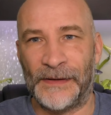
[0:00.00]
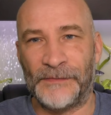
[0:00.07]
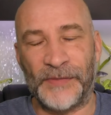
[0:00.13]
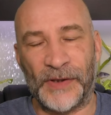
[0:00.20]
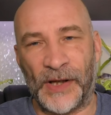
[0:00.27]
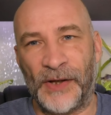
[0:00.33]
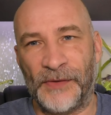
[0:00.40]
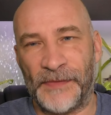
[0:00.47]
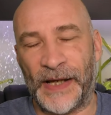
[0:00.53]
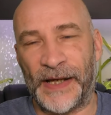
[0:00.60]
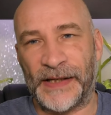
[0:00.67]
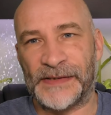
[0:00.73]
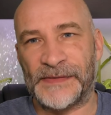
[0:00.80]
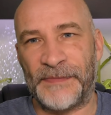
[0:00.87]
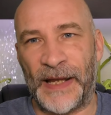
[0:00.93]
But I hope that
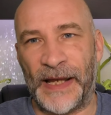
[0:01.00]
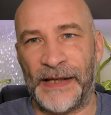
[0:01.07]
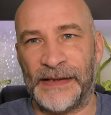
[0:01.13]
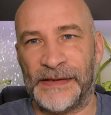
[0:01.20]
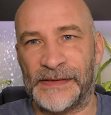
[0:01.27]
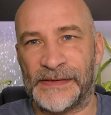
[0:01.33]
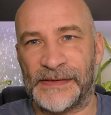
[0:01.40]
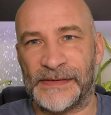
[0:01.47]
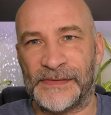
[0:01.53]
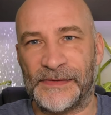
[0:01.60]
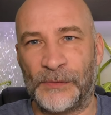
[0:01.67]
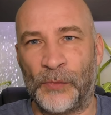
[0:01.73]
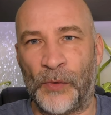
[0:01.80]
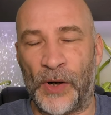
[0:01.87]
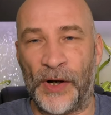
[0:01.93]
explains
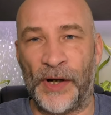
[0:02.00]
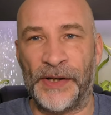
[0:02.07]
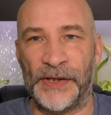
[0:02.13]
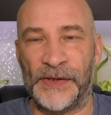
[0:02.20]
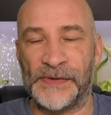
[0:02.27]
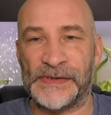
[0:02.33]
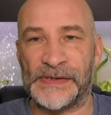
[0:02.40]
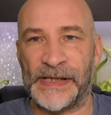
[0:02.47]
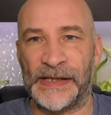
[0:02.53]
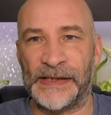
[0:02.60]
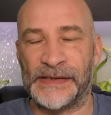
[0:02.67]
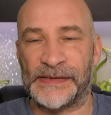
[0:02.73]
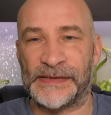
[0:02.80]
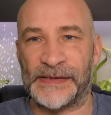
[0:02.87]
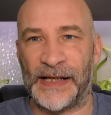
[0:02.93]
why I use
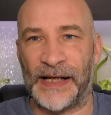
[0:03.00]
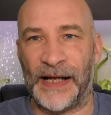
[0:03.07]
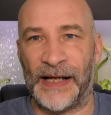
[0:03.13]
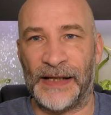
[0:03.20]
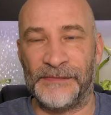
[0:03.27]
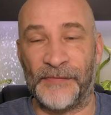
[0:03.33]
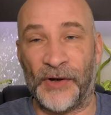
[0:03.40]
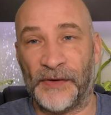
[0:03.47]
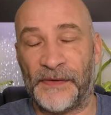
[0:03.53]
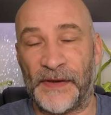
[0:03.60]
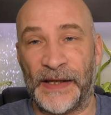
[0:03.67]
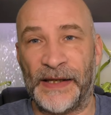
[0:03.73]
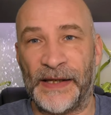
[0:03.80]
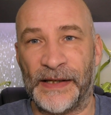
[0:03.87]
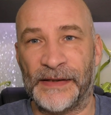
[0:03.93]
things and my
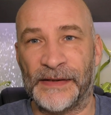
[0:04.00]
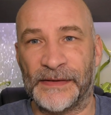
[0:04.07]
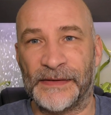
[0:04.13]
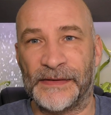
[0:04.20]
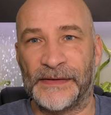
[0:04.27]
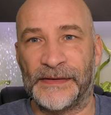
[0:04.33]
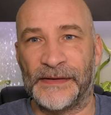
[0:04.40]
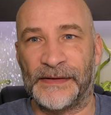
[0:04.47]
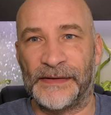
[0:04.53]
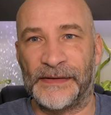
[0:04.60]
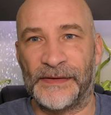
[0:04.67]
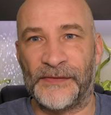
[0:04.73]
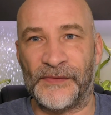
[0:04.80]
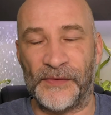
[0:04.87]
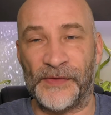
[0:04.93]
thinking
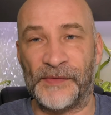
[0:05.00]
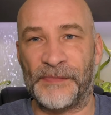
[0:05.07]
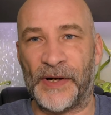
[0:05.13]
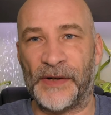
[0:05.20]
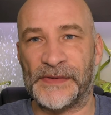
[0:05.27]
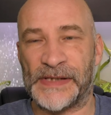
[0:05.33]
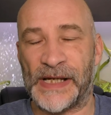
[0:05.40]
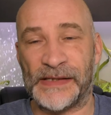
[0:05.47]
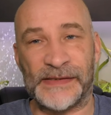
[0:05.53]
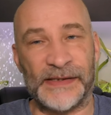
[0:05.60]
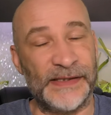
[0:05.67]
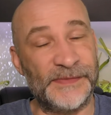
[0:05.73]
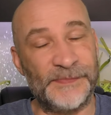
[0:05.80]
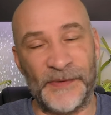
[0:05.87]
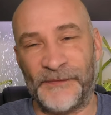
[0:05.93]
through the process
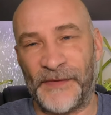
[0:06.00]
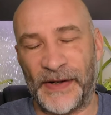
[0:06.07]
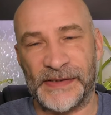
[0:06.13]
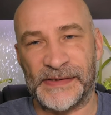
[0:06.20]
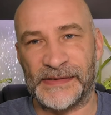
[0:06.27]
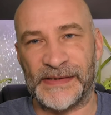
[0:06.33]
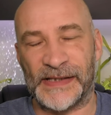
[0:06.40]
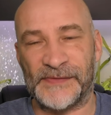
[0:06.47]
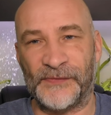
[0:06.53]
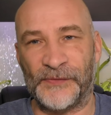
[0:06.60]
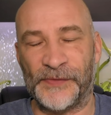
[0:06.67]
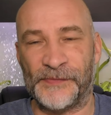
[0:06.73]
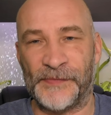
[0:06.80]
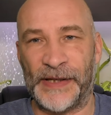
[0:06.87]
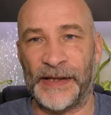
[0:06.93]
and it's been very successful
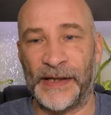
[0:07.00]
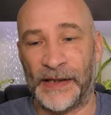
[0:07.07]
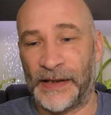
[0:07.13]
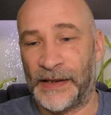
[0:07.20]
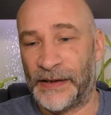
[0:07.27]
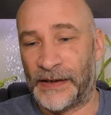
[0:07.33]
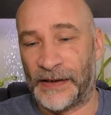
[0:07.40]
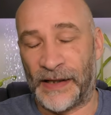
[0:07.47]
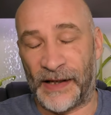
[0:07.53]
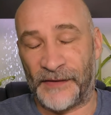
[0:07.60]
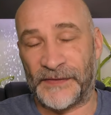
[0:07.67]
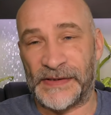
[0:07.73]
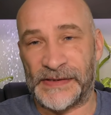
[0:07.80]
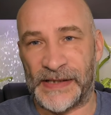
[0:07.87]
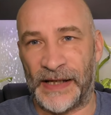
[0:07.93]
with me and I
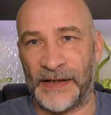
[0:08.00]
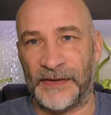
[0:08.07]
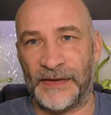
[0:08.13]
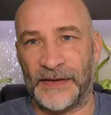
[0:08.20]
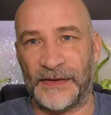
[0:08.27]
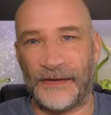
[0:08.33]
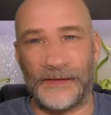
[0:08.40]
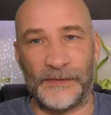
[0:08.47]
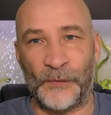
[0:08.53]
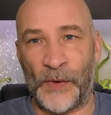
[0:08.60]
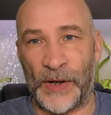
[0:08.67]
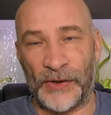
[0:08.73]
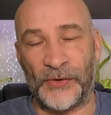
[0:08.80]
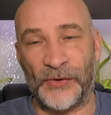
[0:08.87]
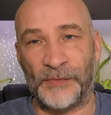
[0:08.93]
have to say
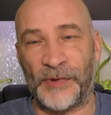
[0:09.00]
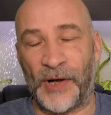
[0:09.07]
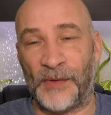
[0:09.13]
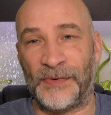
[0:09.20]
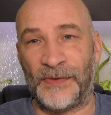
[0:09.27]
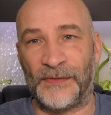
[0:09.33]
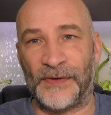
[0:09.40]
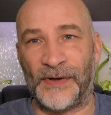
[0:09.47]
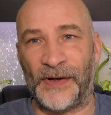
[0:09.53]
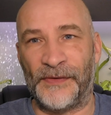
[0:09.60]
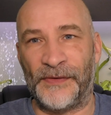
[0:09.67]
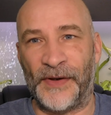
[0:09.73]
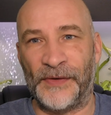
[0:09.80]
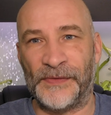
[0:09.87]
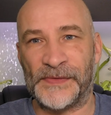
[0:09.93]
when I hook barbel
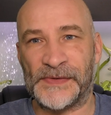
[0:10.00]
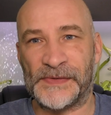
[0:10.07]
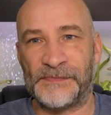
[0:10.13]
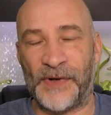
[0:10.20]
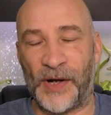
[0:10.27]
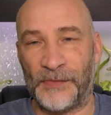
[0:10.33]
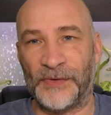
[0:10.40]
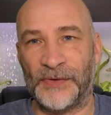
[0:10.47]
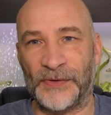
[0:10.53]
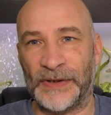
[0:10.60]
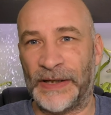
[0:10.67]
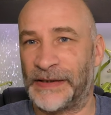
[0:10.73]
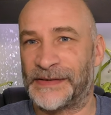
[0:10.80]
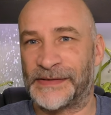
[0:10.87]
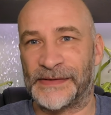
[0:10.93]
on those barbel hook
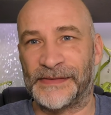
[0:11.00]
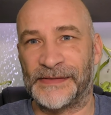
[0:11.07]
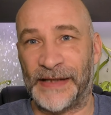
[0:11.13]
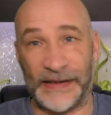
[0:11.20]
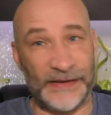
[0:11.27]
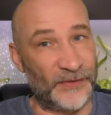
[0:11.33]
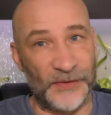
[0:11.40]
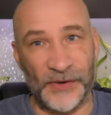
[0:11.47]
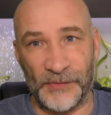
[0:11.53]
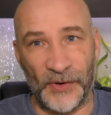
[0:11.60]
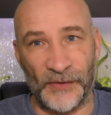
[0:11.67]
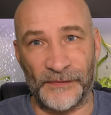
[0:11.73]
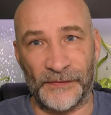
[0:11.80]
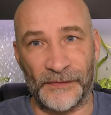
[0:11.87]
links, they don't come off.